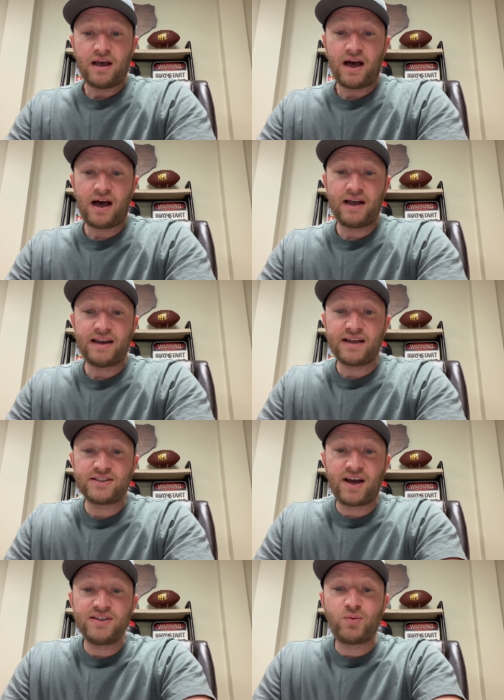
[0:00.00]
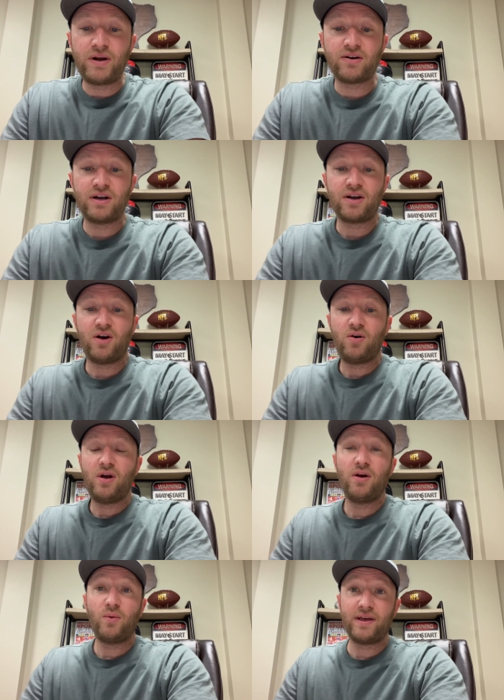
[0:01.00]
Uh, next, guys, we are going to go
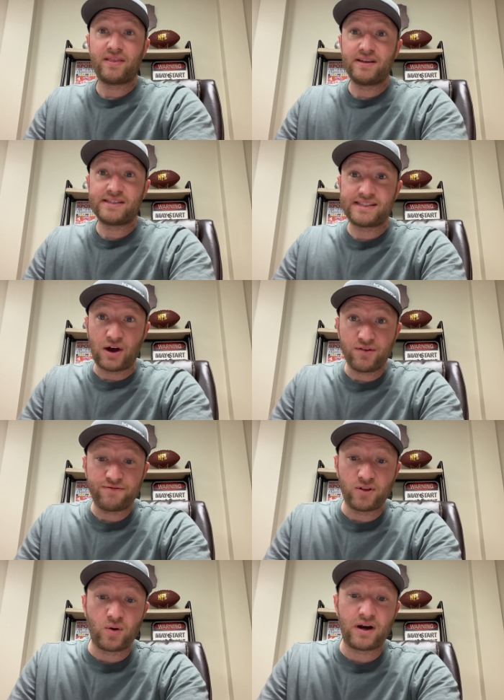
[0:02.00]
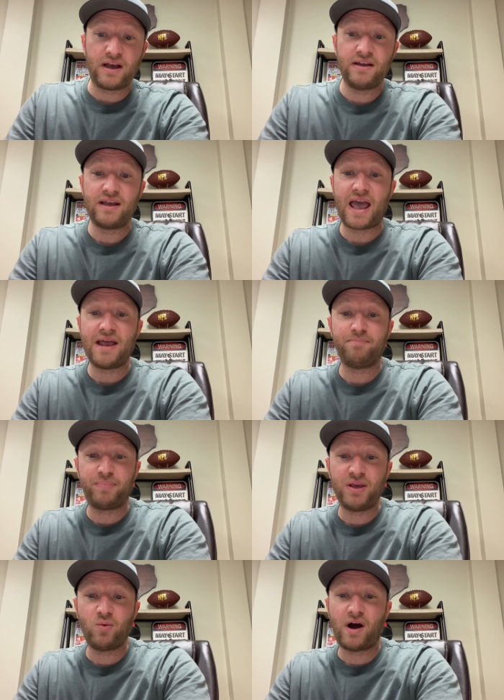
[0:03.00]
with South Florida and
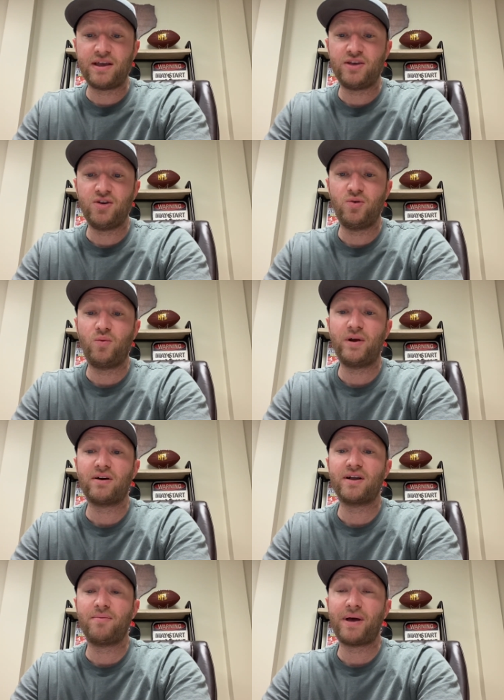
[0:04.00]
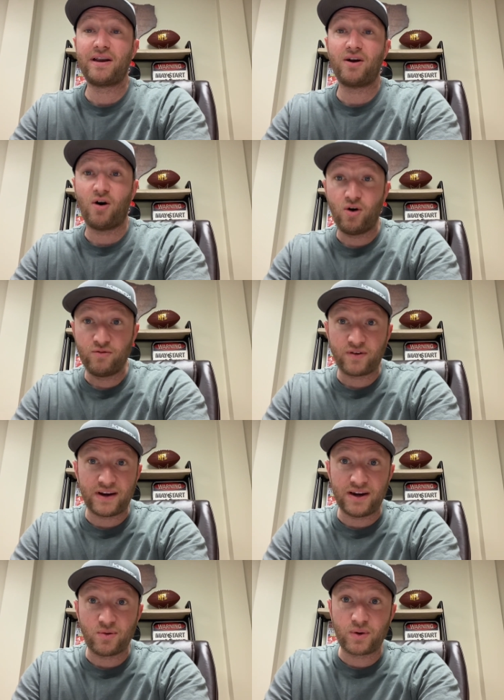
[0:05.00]
BYU. We are going to bet an over
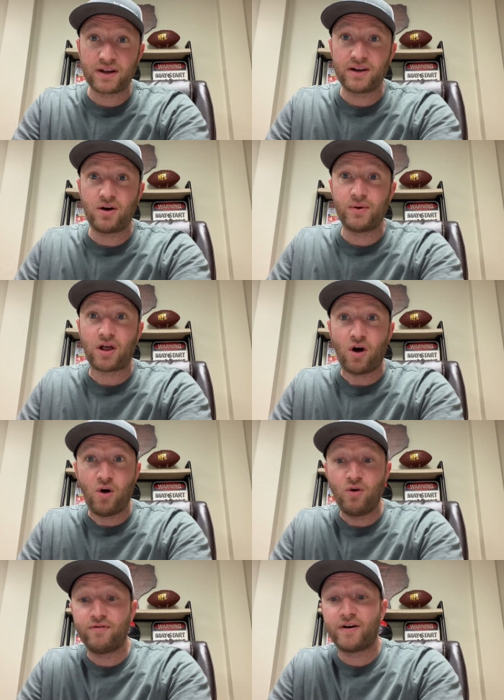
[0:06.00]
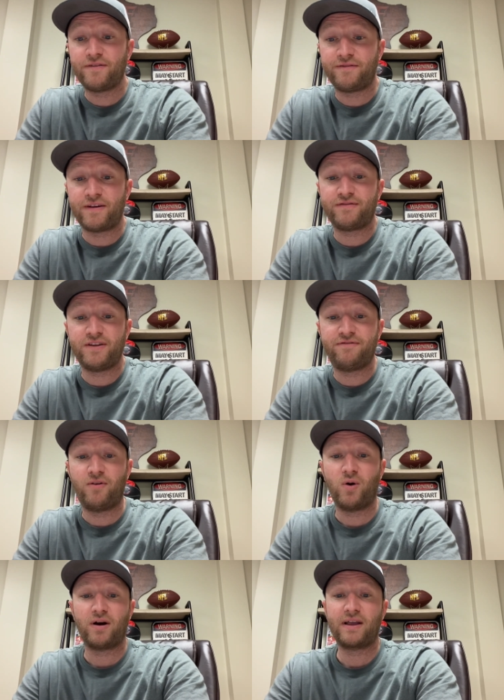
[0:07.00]
here. We're going to go with over
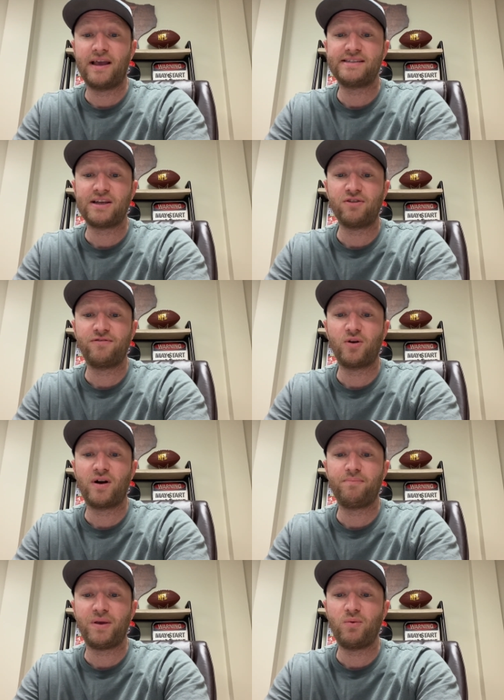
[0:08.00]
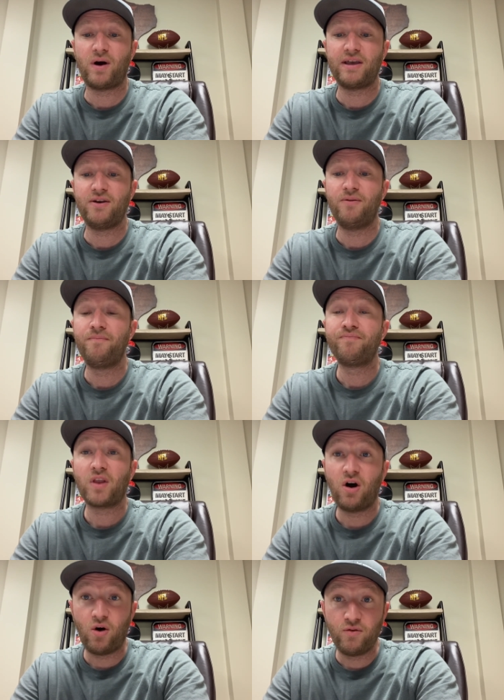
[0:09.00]
54, okay? South Florida, BYU,
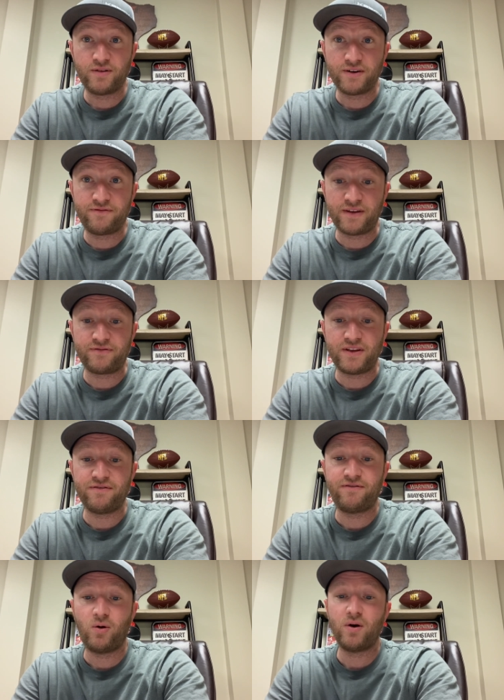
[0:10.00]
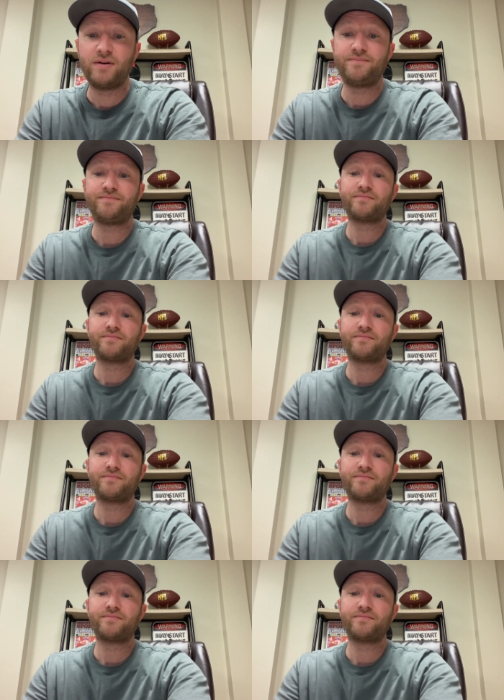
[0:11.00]
over 54.